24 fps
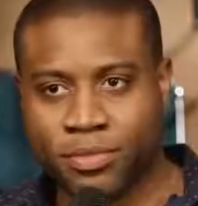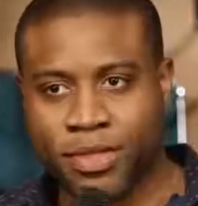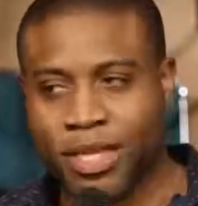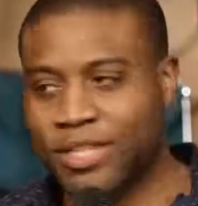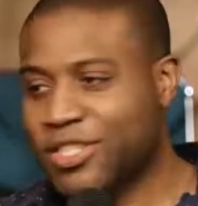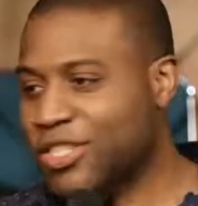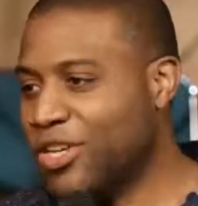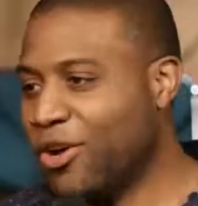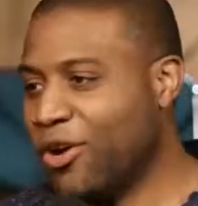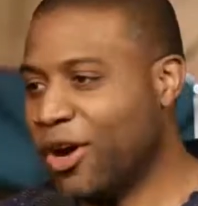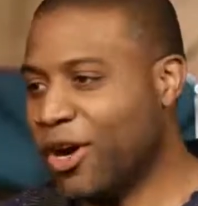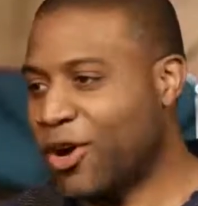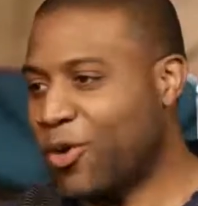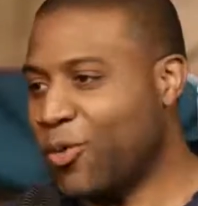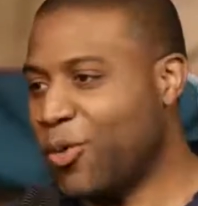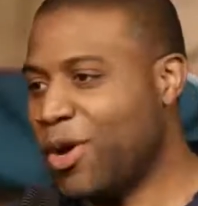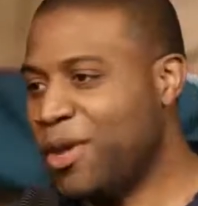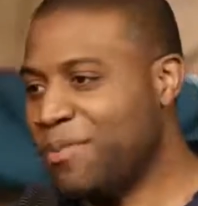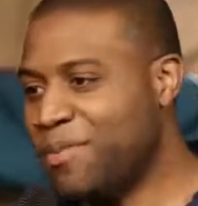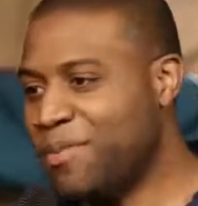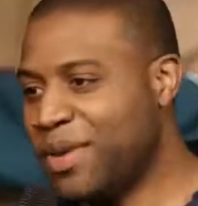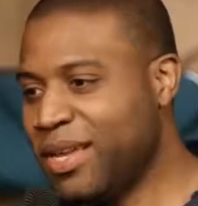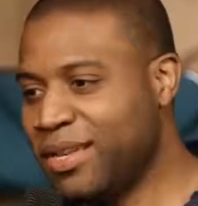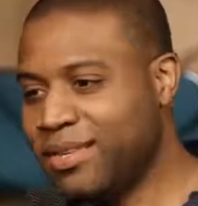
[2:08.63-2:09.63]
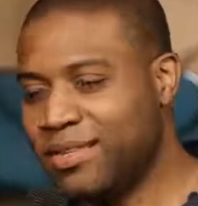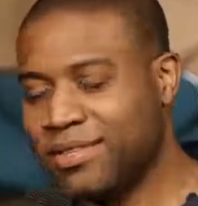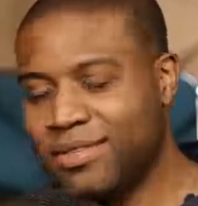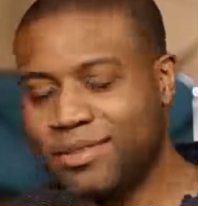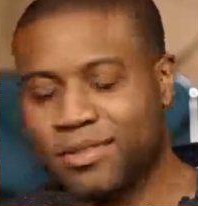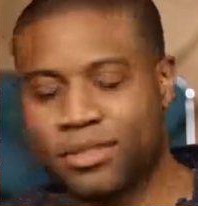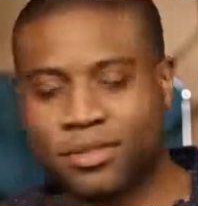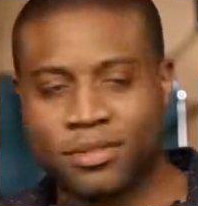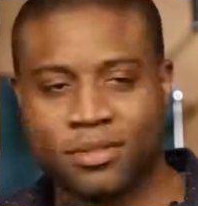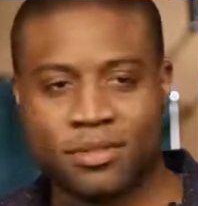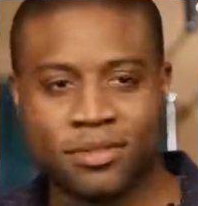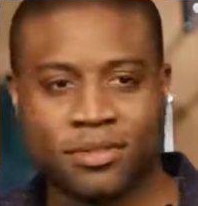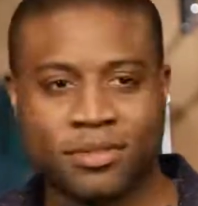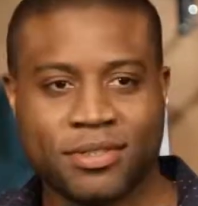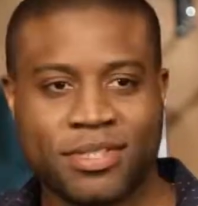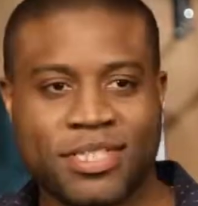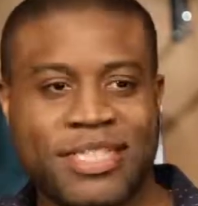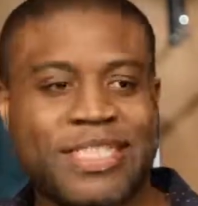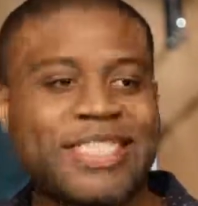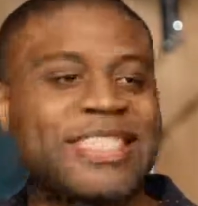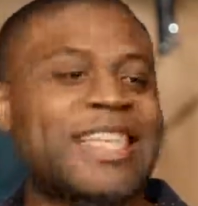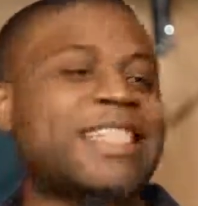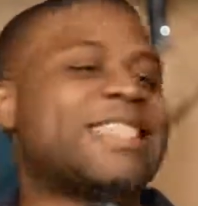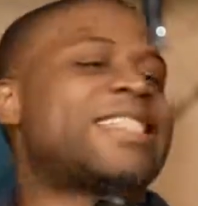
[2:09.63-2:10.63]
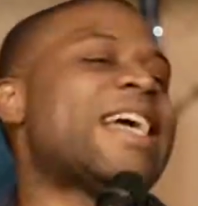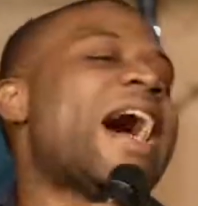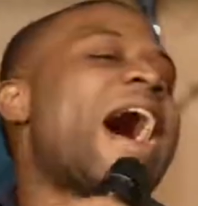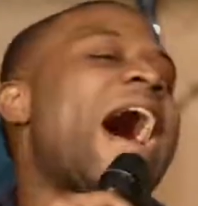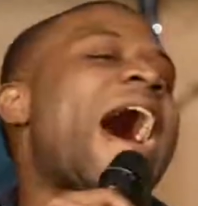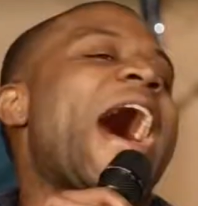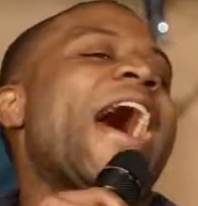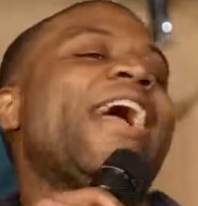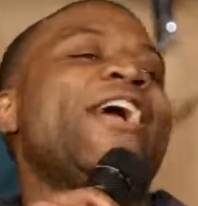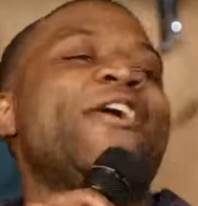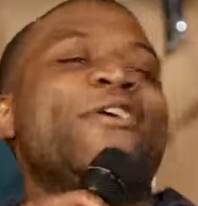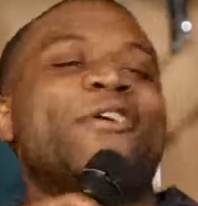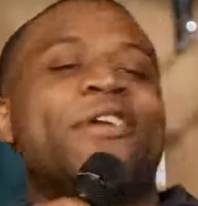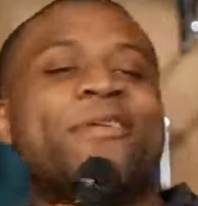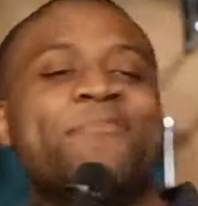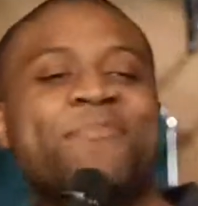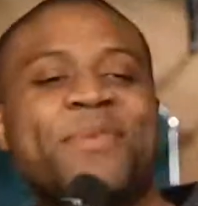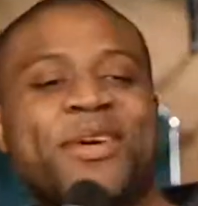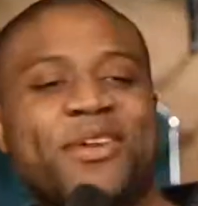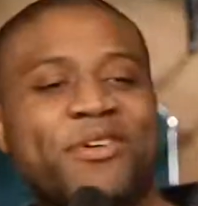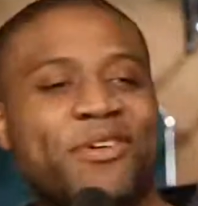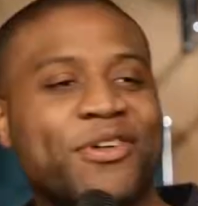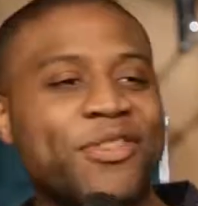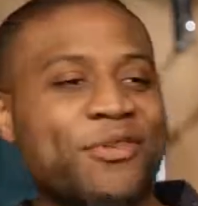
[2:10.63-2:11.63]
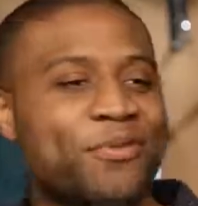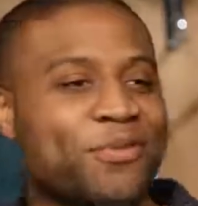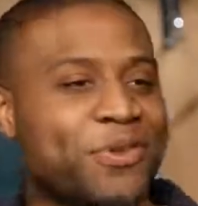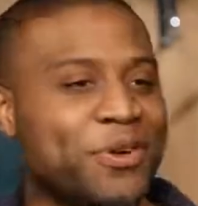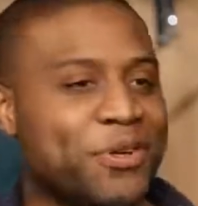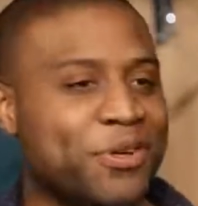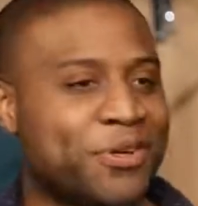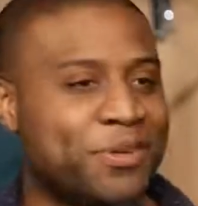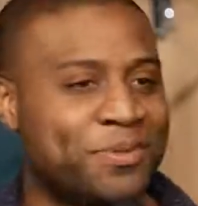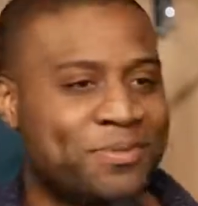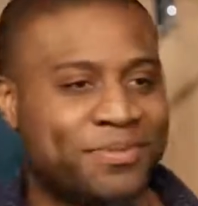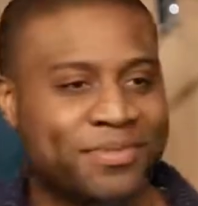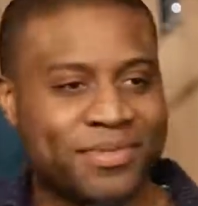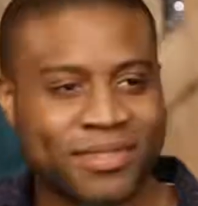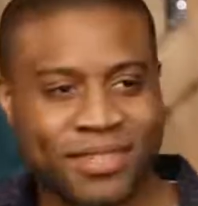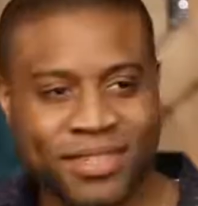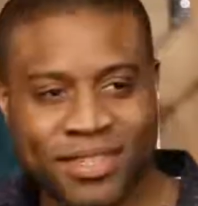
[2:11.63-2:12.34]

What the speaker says: There's no equipment. It's just a tire in the middle of the room.